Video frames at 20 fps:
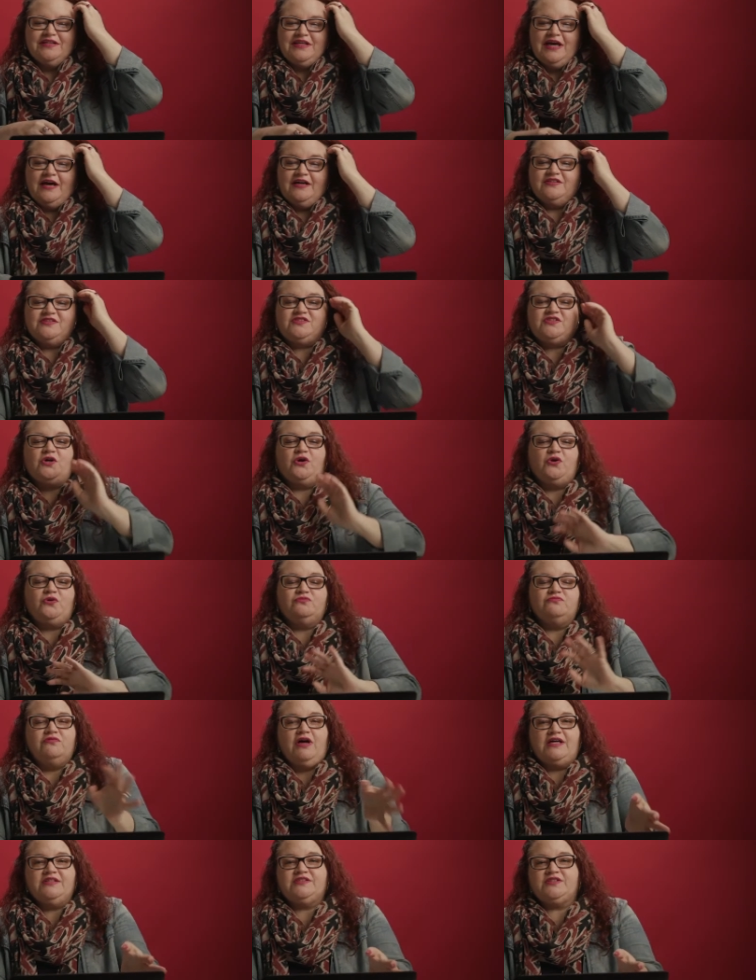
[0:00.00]
Yeah. So
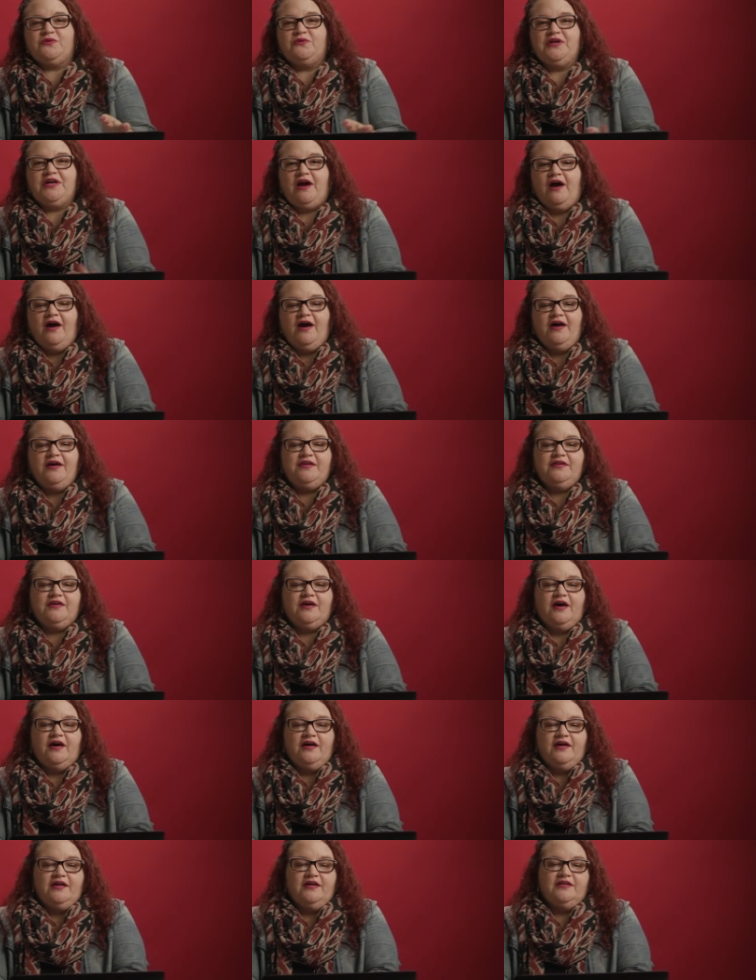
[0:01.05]
lots going on,
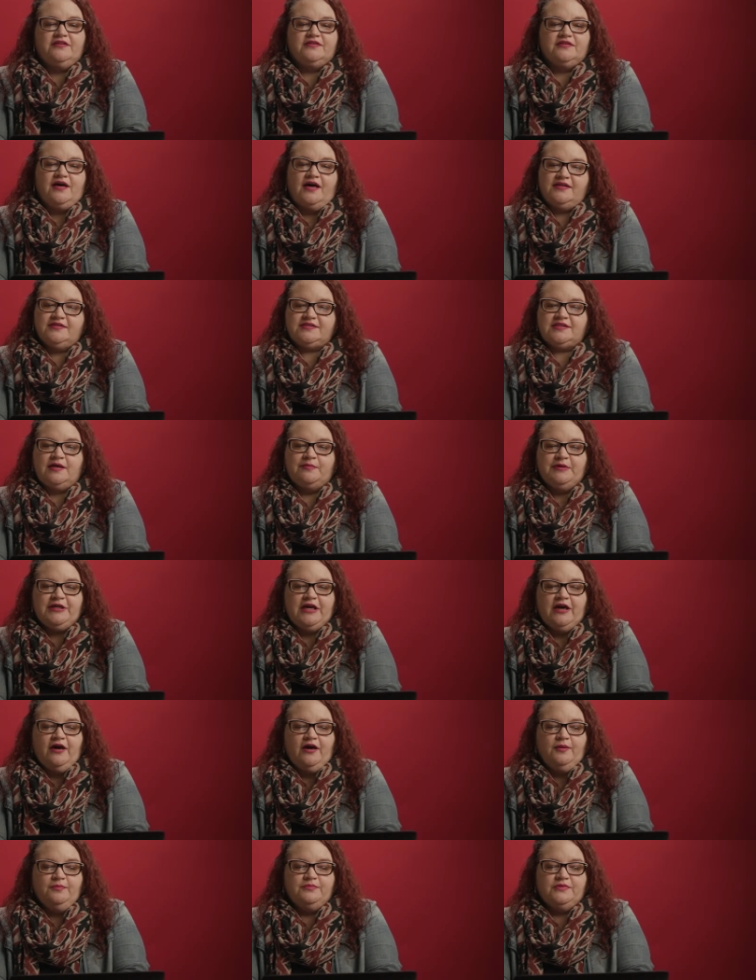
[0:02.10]
lots coming
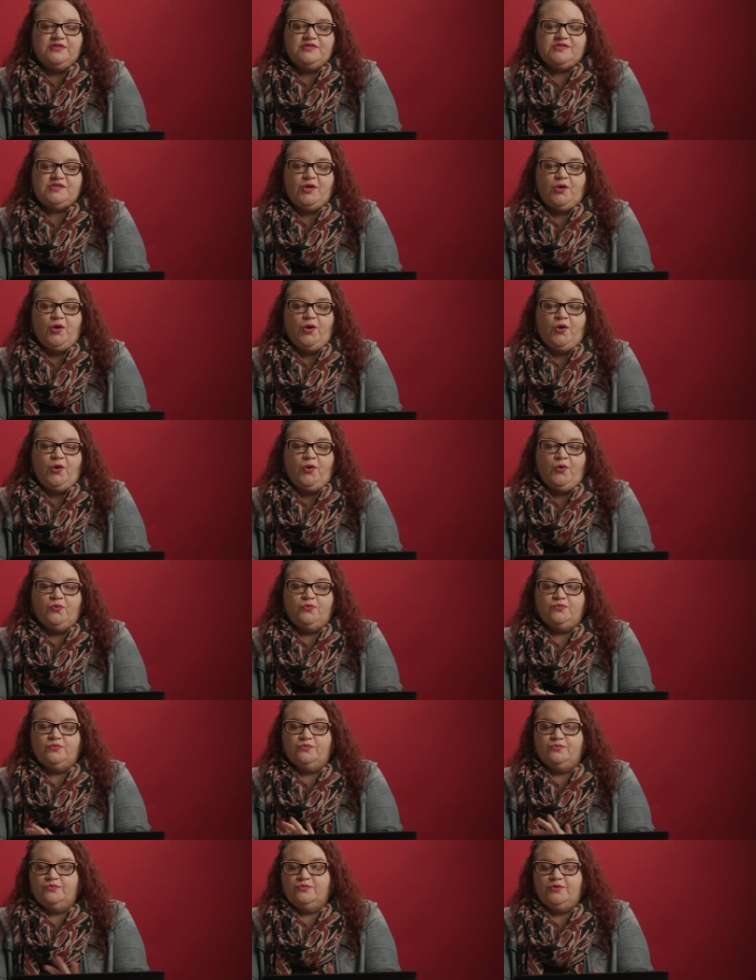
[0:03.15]
up. So
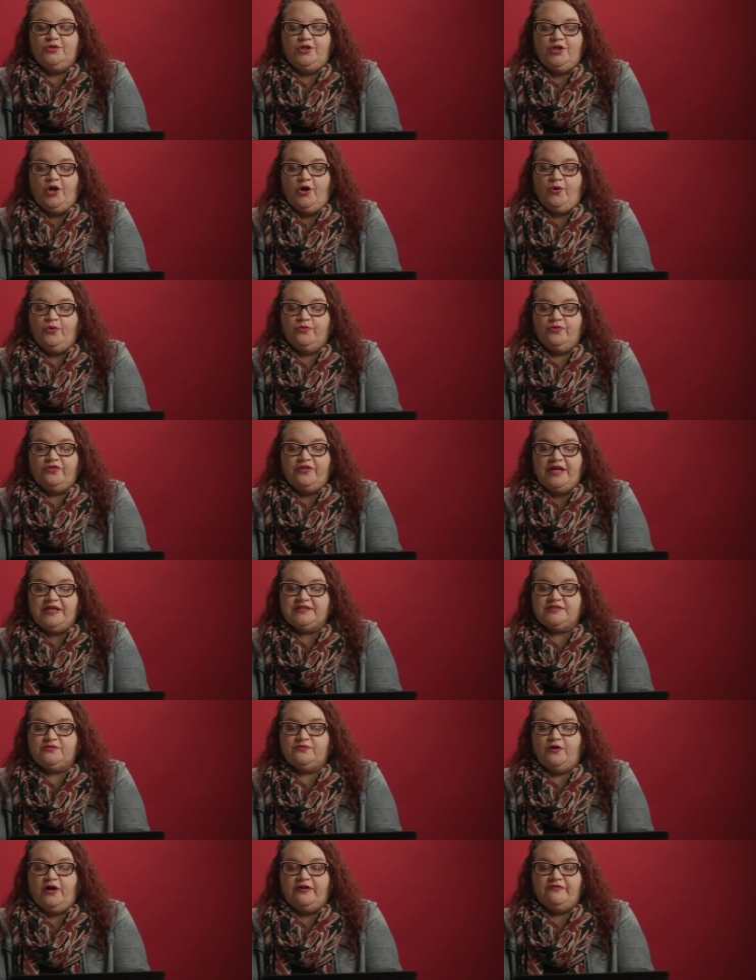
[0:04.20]
thanks
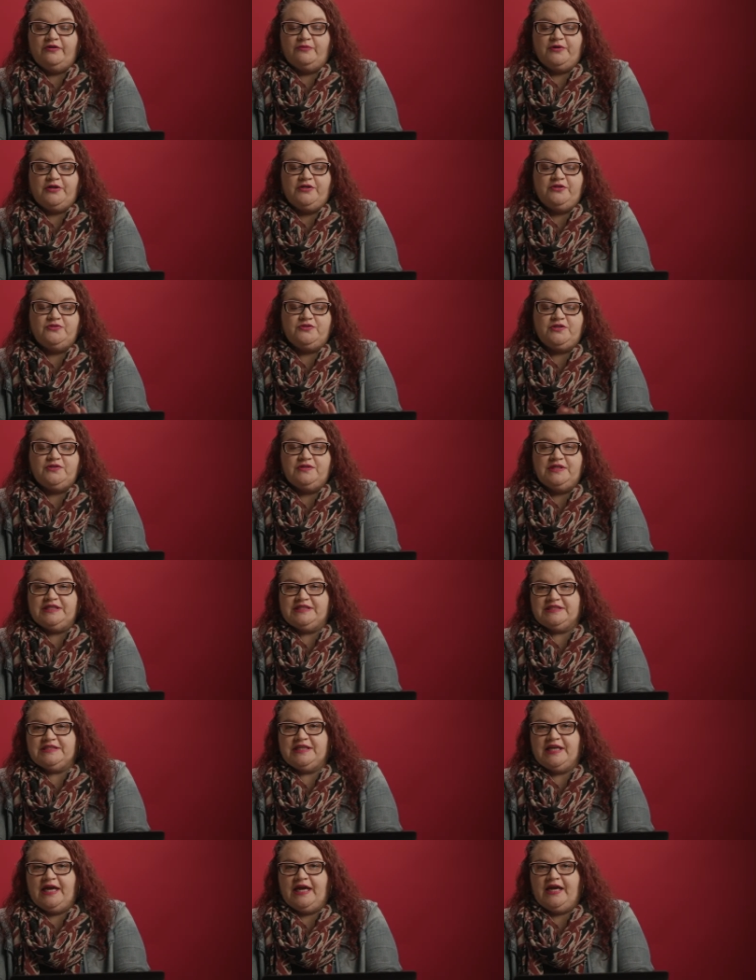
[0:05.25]
for everyone who tuned in
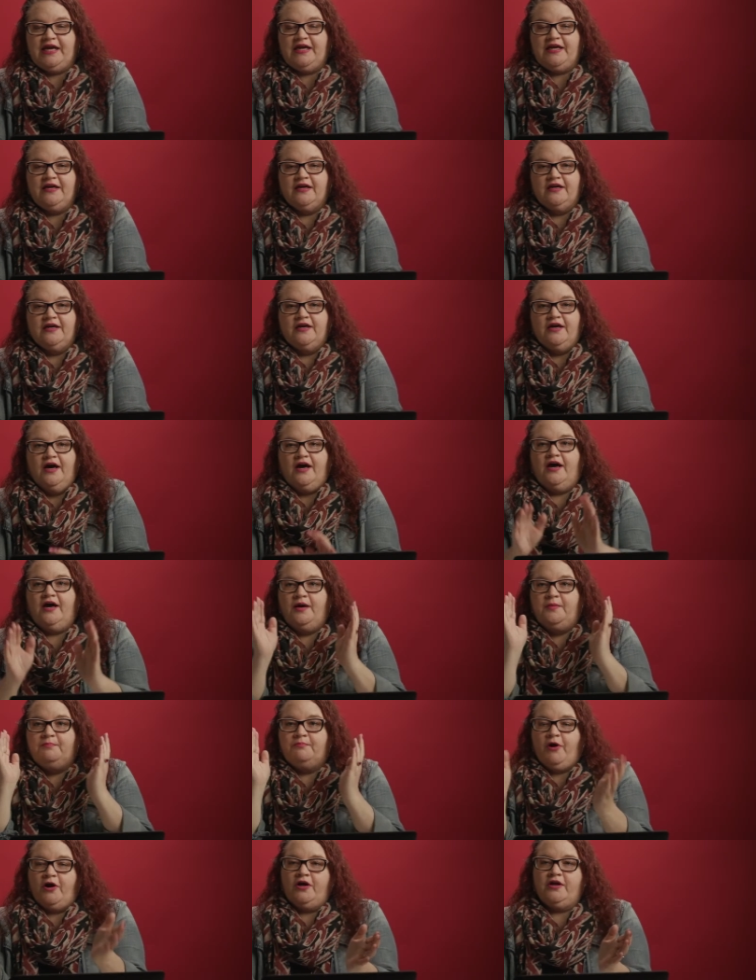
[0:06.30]
today.
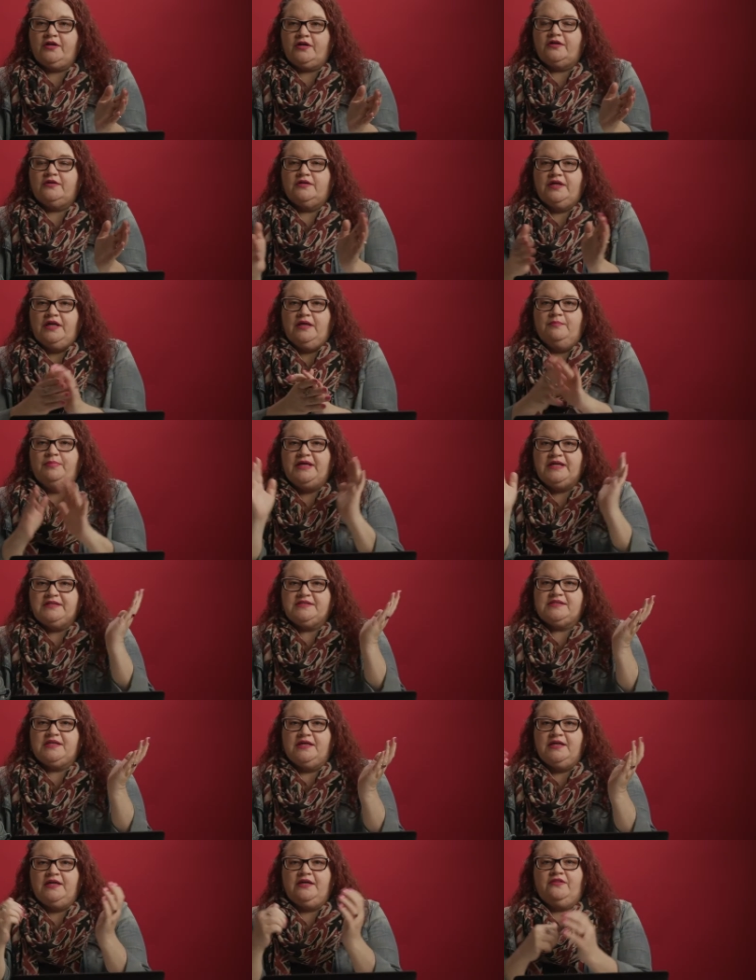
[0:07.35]
Mark and
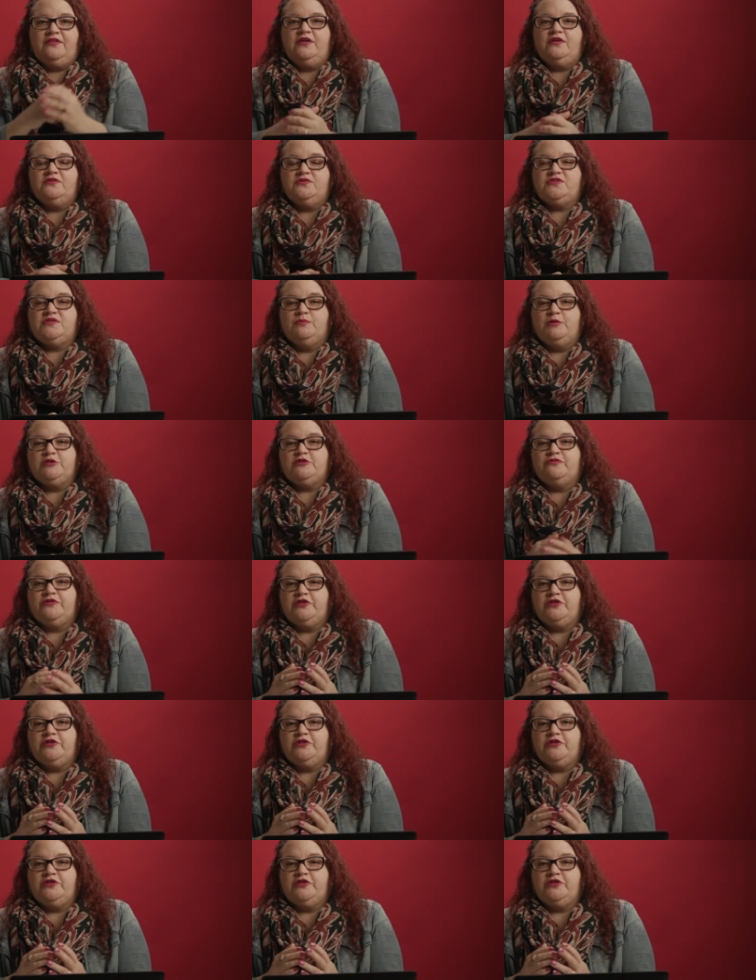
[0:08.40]
Panasonic, thank you so much for